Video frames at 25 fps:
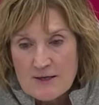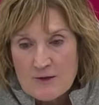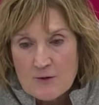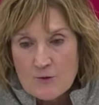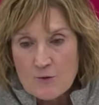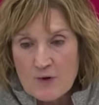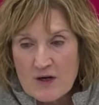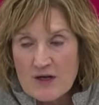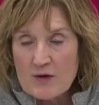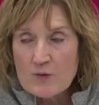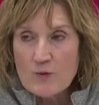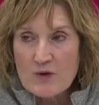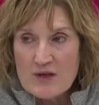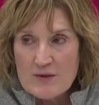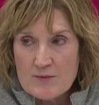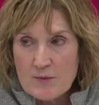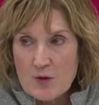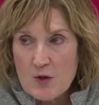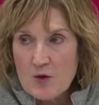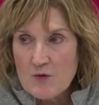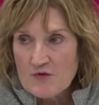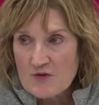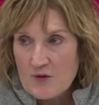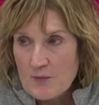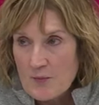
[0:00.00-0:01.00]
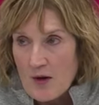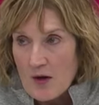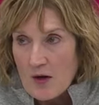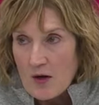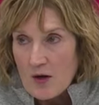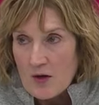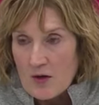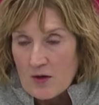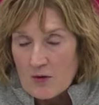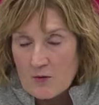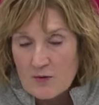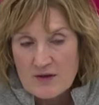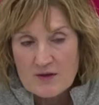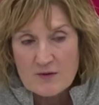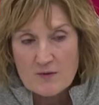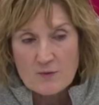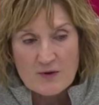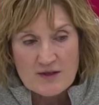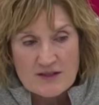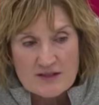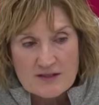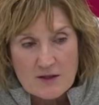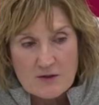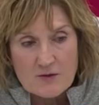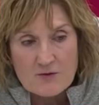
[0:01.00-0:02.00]
when we move the ball, when
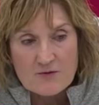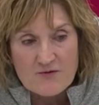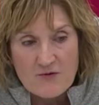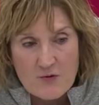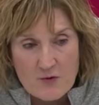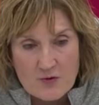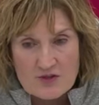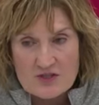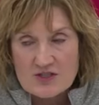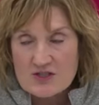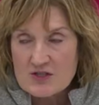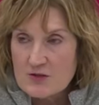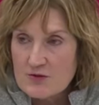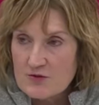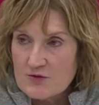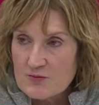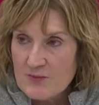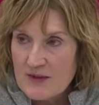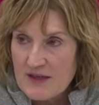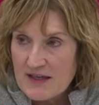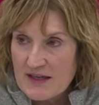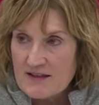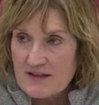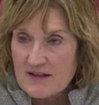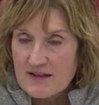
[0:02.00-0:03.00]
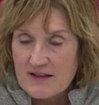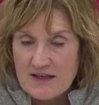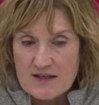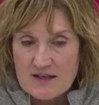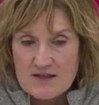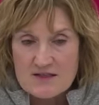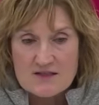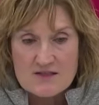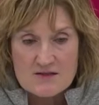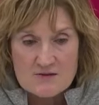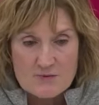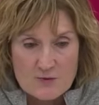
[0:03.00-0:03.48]
we don't force too many things,